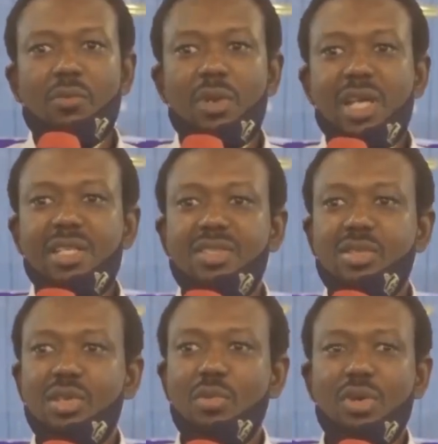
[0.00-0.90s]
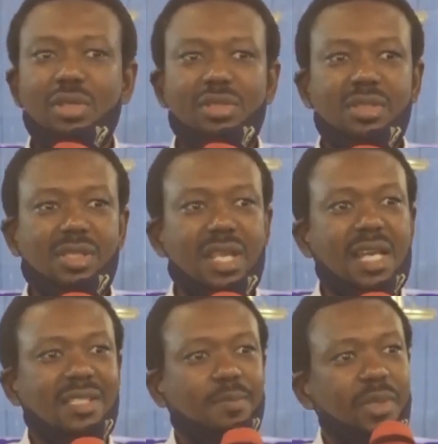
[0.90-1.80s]
When someone
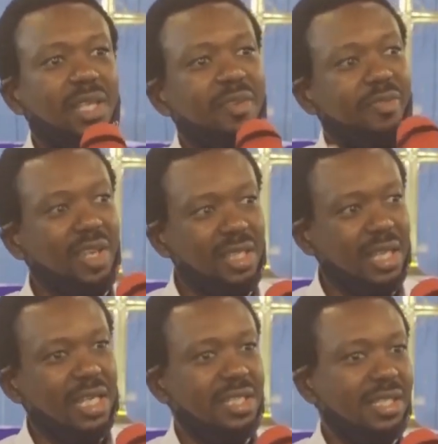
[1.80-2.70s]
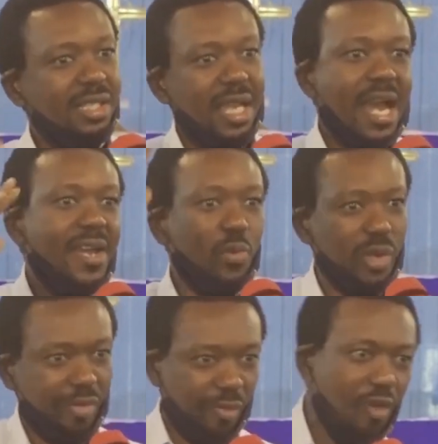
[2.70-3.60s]
starts believing that the sky
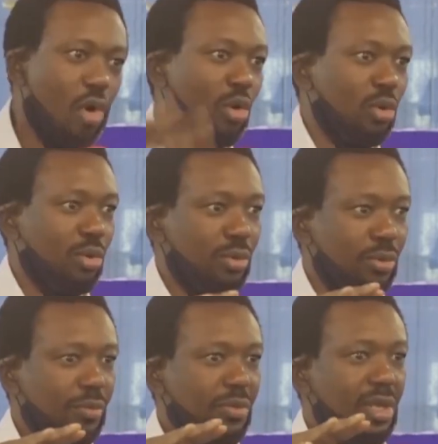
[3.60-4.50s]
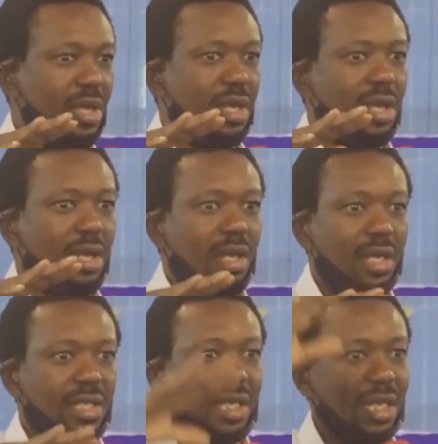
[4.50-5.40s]
will fall,
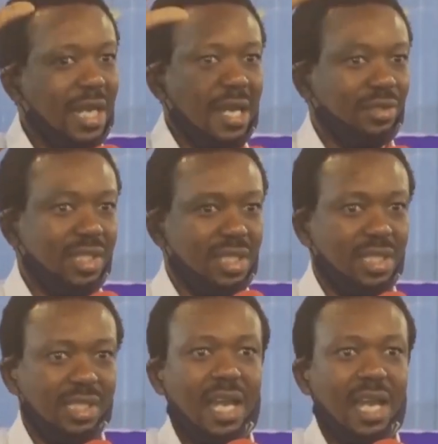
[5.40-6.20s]
the clouds in the